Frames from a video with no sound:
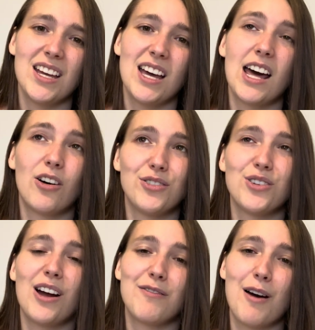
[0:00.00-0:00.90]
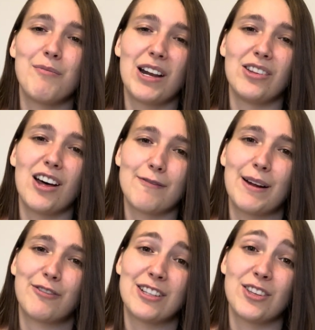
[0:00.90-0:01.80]
And also I've met a lot of my
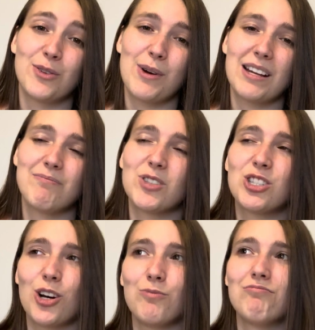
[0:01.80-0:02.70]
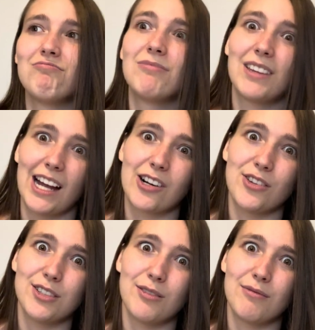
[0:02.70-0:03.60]
friends on the way, so that could
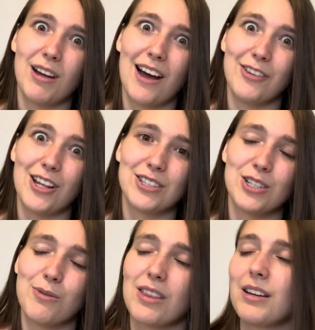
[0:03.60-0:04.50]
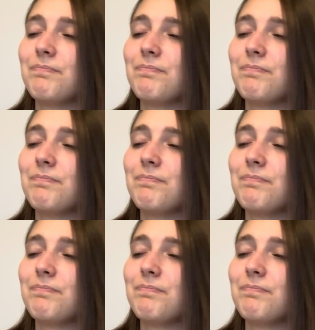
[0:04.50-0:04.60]
also have a lot to do with it.